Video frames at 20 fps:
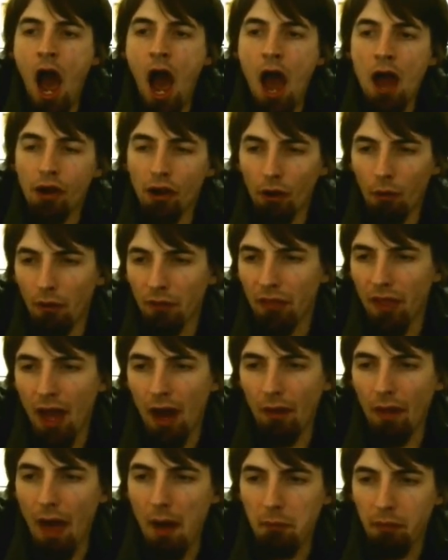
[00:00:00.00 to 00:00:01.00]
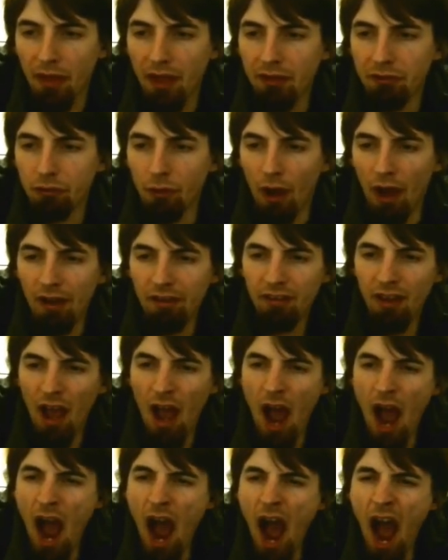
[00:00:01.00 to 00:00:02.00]
Don't know what the hell that place was.
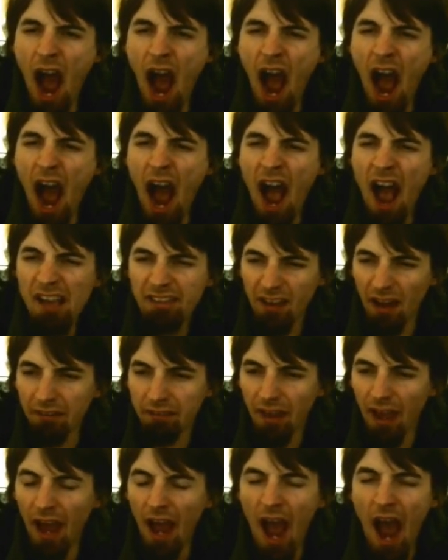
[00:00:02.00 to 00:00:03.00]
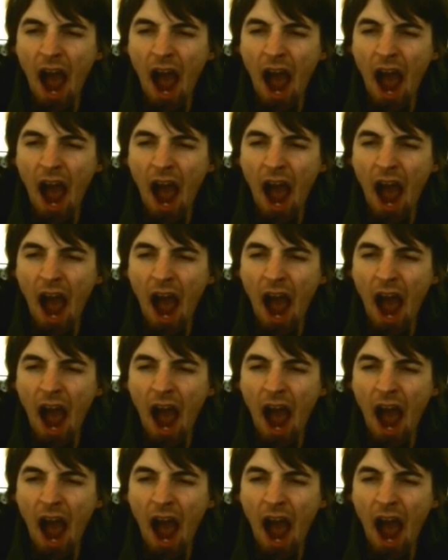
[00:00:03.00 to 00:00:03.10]
Something.